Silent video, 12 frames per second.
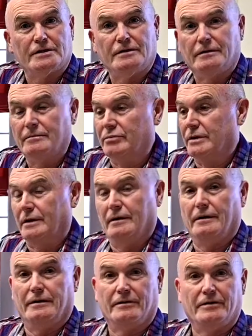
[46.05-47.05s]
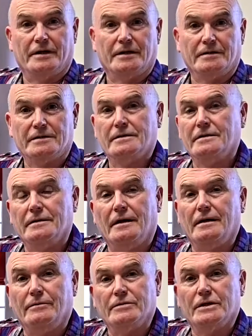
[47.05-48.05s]
You can put it on a lot of things,
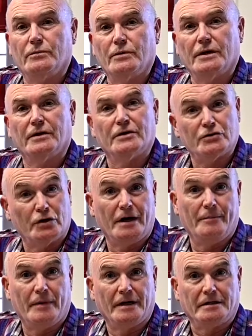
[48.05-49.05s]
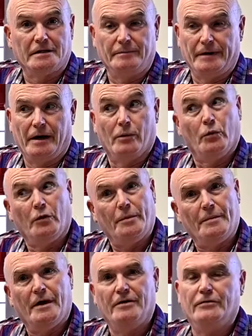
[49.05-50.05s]
so we're going to try and make some. Now, it will be
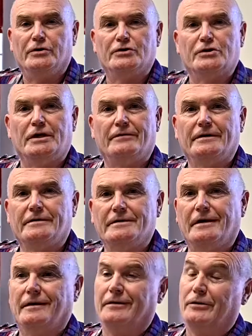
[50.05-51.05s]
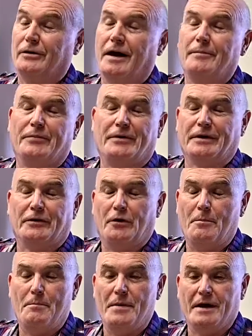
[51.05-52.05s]
my version of it, and I think there are
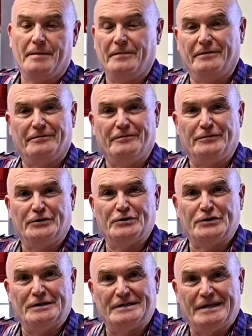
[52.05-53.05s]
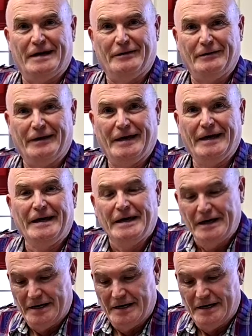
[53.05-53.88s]
many different versions out there.